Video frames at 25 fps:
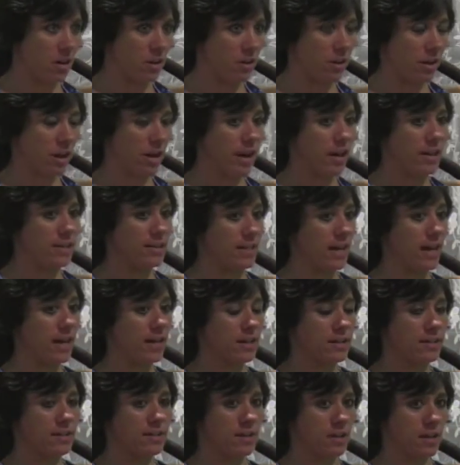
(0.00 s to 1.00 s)
Okay, it
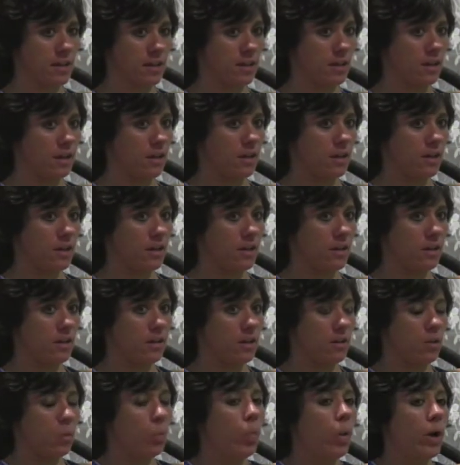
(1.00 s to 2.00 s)
takes,
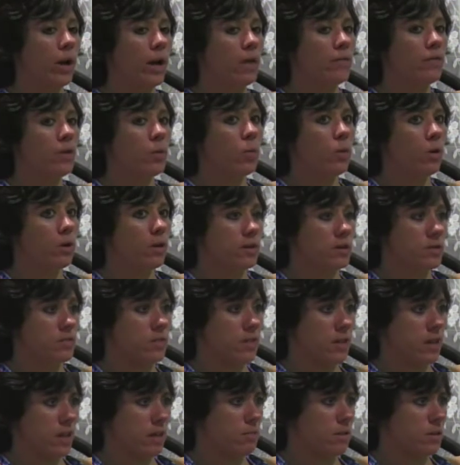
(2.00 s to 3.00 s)
whatever works
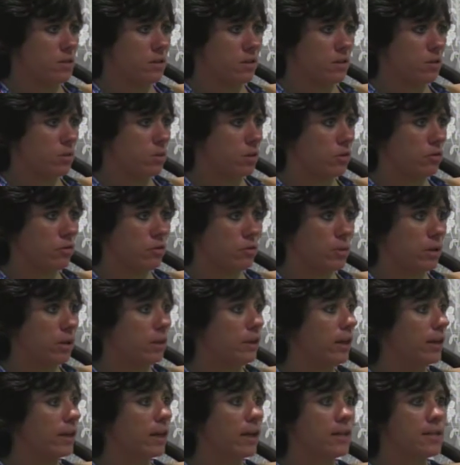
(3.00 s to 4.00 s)
for them is going to work for me.
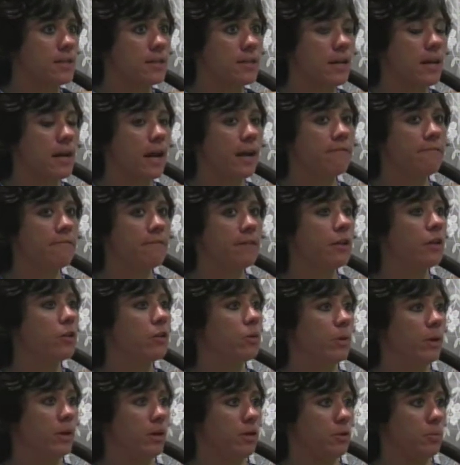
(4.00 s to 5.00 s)
Like I said, I feel
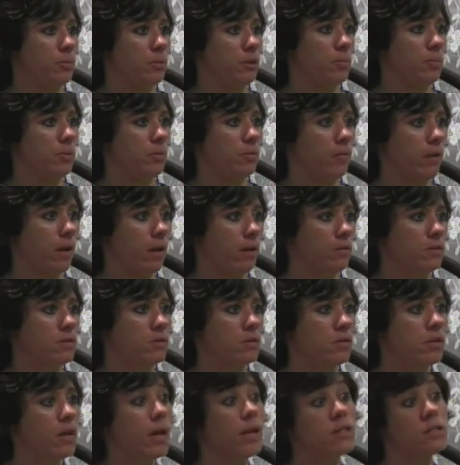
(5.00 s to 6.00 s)
the way other people felt.
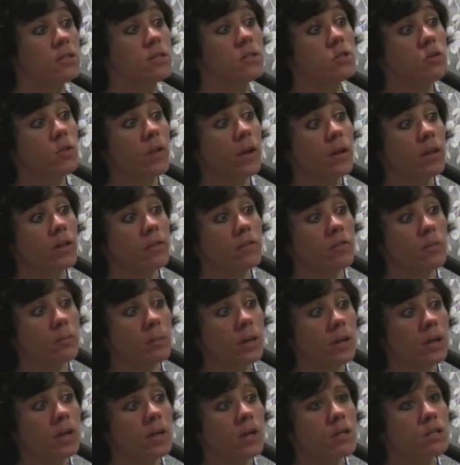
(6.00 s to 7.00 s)
So that's a strength for
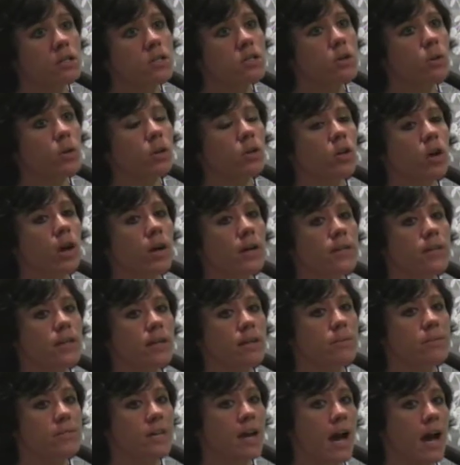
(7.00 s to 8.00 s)
me. So a lot of
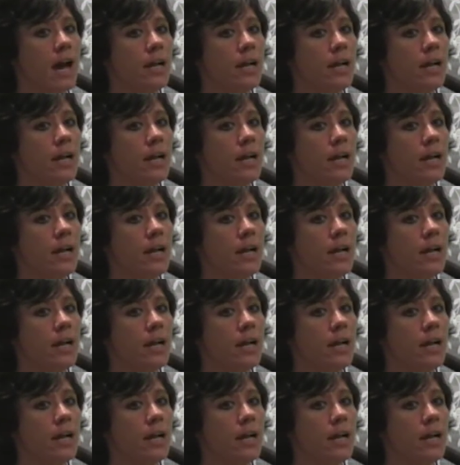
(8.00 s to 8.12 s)
times